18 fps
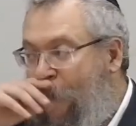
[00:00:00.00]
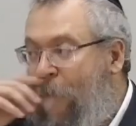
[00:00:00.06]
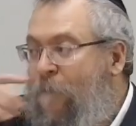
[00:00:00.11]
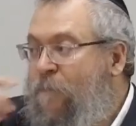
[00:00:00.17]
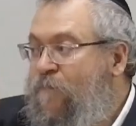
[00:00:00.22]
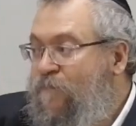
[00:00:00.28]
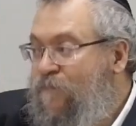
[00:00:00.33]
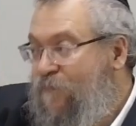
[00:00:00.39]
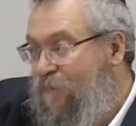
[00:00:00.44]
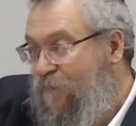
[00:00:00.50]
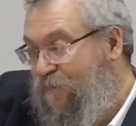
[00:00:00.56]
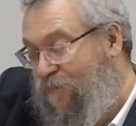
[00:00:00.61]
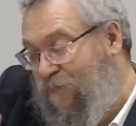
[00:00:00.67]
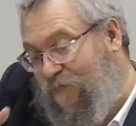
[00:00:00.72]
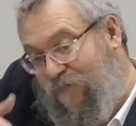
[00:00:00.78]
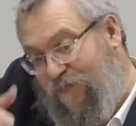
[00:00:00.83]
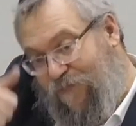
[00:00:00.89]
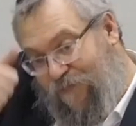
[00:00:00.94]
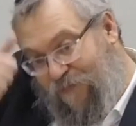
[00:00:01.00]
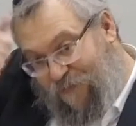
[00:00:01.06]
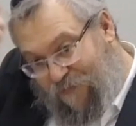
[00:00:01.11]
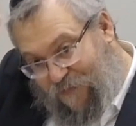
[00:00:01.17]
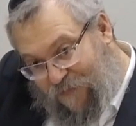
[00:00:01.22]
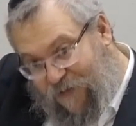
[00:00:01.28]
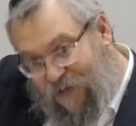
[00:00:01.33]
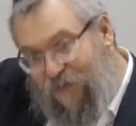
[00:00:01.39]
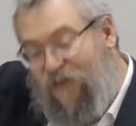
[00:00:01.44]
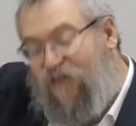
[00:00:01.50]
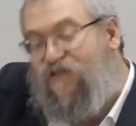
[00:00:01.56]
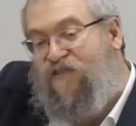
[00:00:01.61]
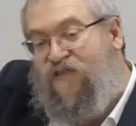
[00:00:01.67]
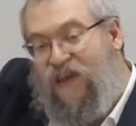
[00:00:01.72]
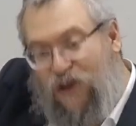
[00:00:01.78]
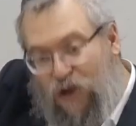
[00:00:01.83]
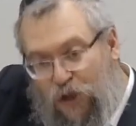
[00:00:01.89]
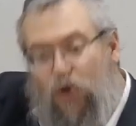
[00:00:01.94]
But he's saying no, that
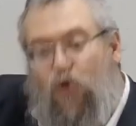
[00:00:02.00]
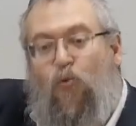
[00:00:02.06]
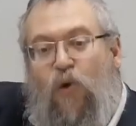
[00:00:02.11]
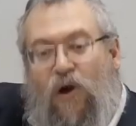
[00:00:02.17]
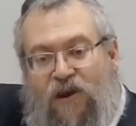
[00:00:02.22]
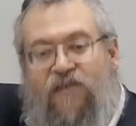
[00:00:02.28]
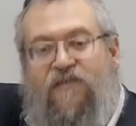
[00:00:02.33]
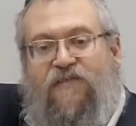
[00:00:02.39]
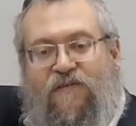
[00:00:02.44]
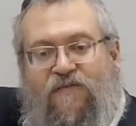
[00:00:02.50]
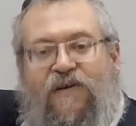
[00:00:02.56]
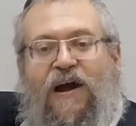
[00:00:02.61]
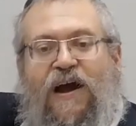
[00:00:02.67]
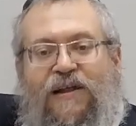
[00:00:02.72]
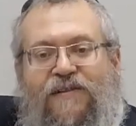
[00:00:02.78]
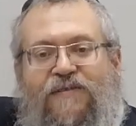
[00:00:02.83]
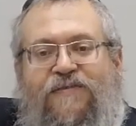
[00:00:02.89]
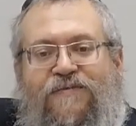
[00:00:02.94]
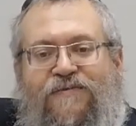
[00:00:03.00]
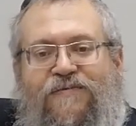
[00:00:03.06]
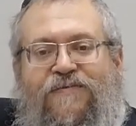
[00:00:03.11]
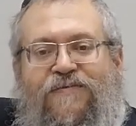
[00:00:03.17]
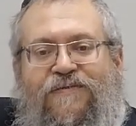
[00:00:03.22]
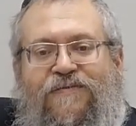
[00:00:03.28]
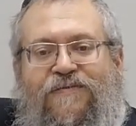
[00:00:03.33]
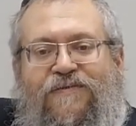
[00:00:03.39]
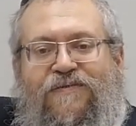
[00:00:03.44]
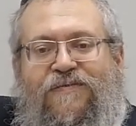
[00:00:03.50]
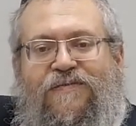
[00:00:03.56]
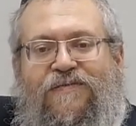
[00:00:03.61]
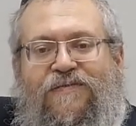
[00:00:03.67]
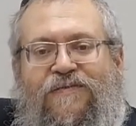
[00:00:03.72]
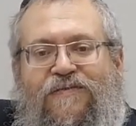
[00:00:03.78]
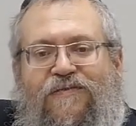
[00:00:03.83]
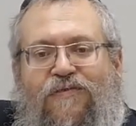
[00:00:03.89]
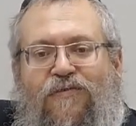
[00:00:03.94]
the Jewish soul has a higher
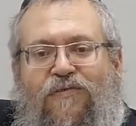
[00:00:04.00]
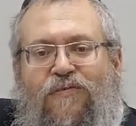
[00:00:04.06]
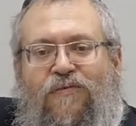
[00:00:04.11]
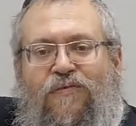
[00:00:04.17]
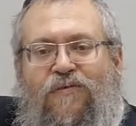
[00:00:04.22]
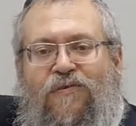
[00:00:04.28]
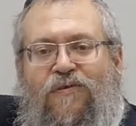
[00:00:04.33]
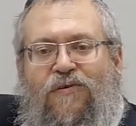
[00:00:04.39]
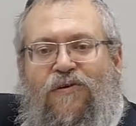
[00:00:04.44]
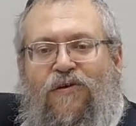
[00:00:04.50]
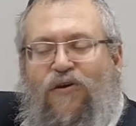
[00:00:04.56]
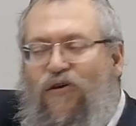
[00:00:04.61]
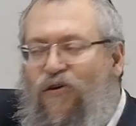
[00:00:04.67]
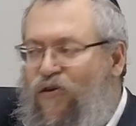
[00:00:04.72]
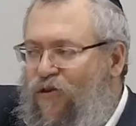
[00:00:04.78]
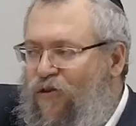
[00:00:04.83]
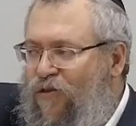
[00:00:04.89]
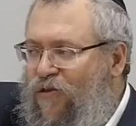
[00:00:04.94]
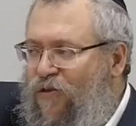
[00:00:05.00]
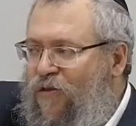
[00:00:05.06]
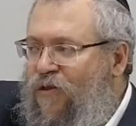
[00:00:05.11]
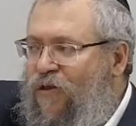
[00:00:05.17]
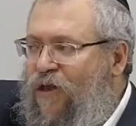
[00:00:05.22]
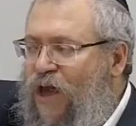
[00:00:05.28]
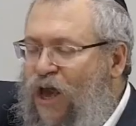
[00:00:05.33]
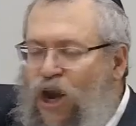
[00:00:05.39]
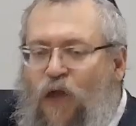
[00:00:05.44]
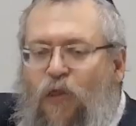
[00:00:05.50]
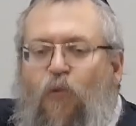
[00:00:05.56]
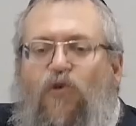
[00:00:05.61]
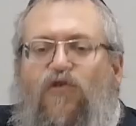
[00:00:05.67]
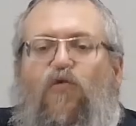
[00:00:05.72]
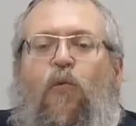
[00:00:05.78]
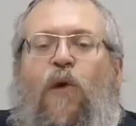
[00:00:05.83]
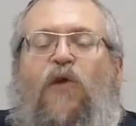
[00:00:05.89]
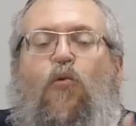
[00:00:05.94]
connection. Now, this can
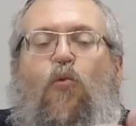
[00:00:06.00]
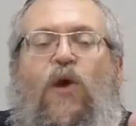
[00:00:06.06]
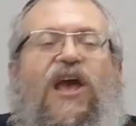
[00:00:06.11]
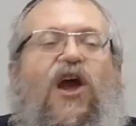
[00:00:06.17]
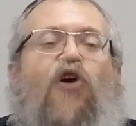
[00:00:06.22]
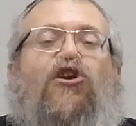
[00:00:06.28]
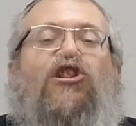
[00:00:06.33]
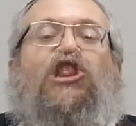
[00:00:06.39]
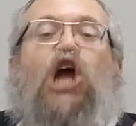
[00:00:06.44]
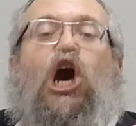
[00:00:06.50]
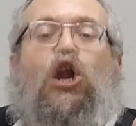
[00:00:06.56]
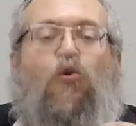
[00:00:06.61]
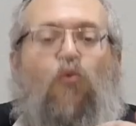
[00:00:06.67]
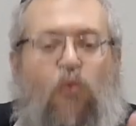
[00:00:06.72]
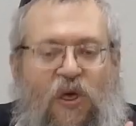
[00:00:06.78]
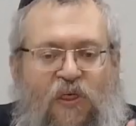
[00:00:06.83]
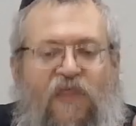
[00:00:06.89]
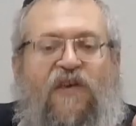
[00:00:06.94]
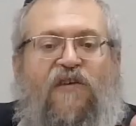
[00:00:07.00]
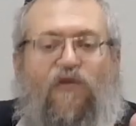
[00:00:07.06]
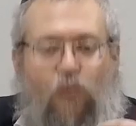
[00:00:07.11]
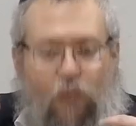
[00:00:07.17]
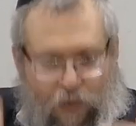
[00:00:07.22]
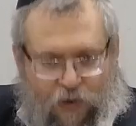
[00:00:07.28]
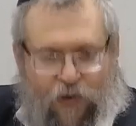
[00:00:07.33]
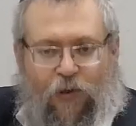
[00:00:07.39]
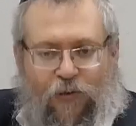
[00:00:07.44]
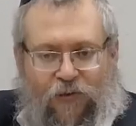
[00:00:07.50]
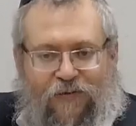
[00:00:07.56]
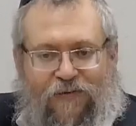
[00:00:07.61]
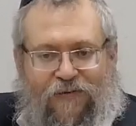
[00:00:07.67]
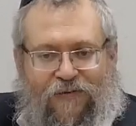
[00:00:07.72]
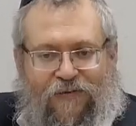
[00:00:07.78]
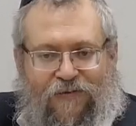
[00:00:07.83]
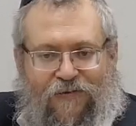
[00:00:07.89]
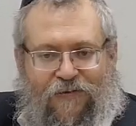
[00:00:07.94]
also be derived from
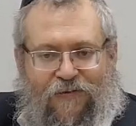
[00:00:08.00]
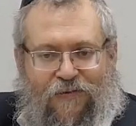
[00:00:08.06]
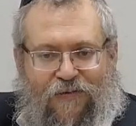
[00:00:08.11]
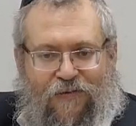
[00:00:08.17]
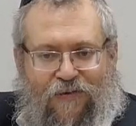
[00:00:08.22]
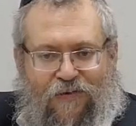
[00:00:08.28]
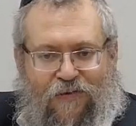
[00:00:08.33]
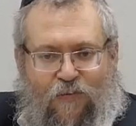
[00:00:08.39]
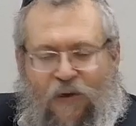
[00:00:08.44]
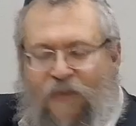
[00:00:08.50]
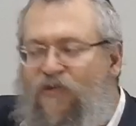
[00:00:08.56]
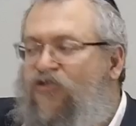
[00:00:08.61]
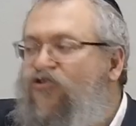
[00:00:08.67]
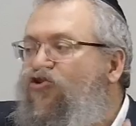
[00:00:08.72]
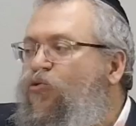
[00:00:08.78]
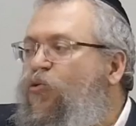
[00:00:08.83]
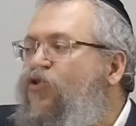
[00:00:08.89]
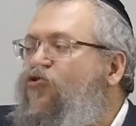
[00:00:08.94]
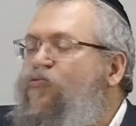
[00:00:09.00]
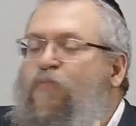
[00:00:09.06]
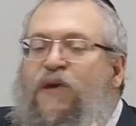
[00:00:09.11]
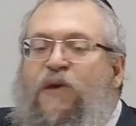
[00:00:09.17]
another teaching of the sages.